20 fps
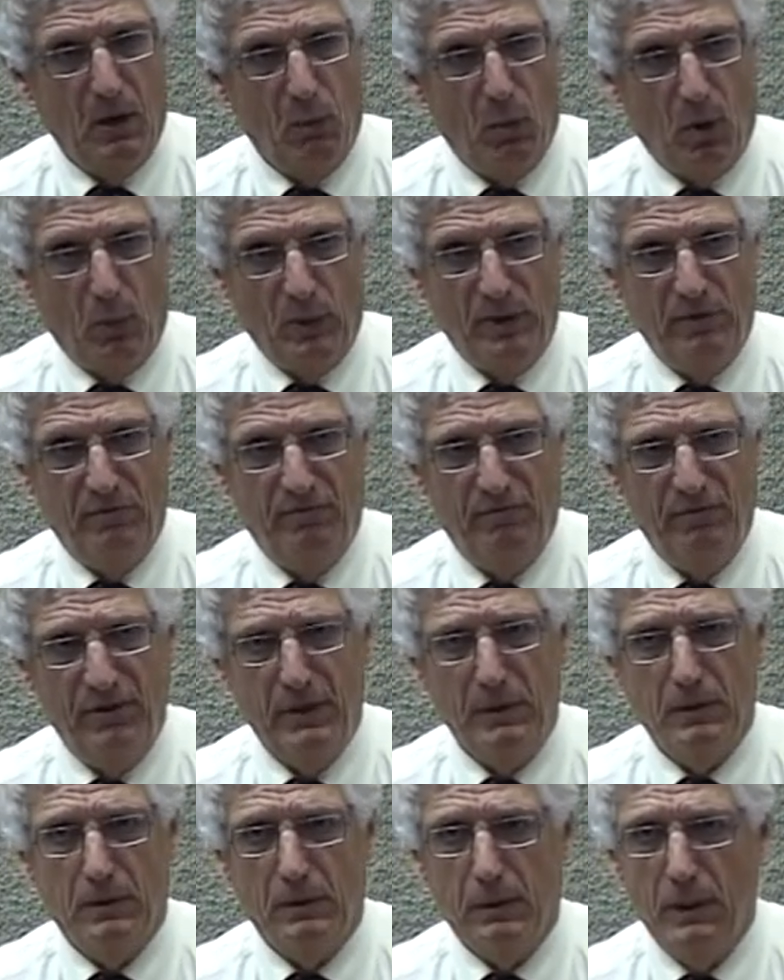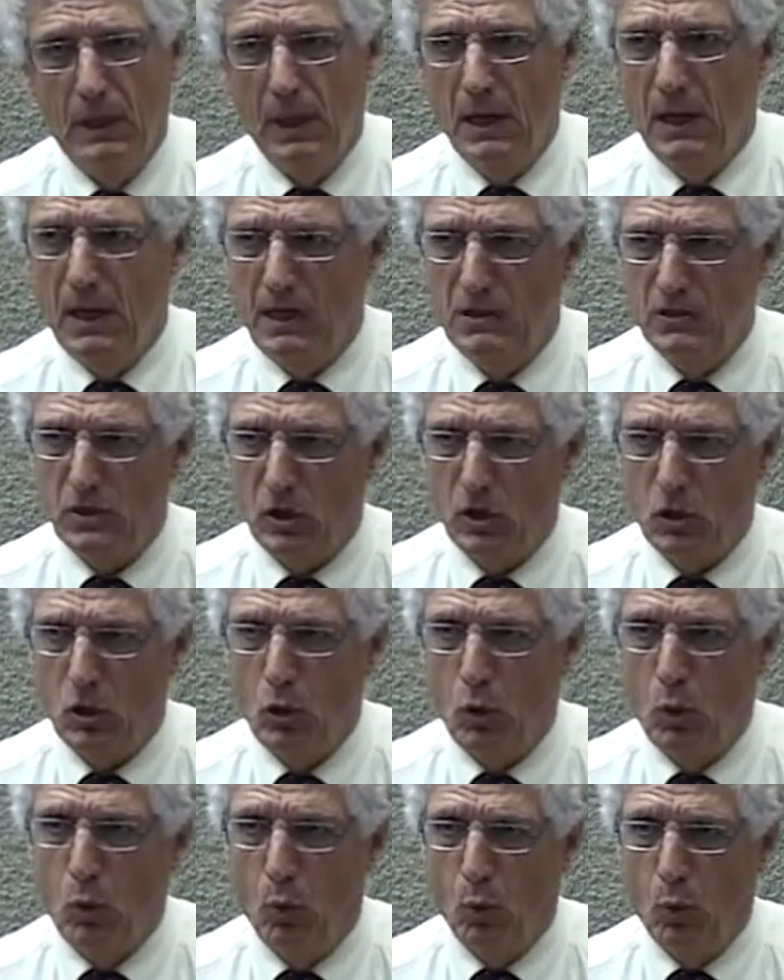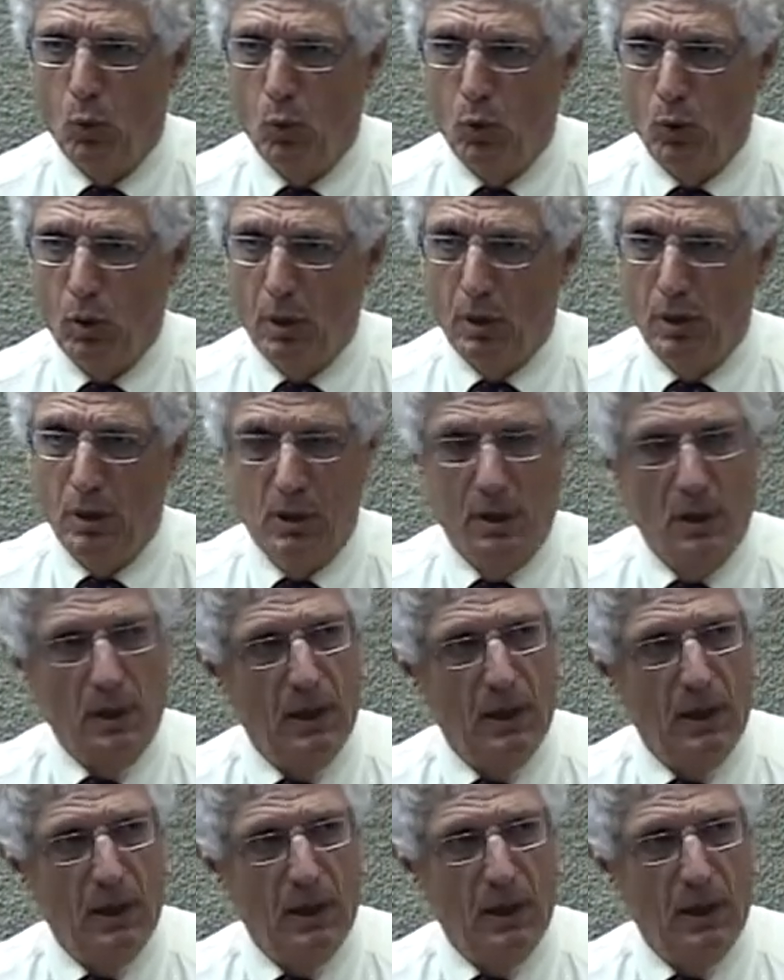what we feel is a core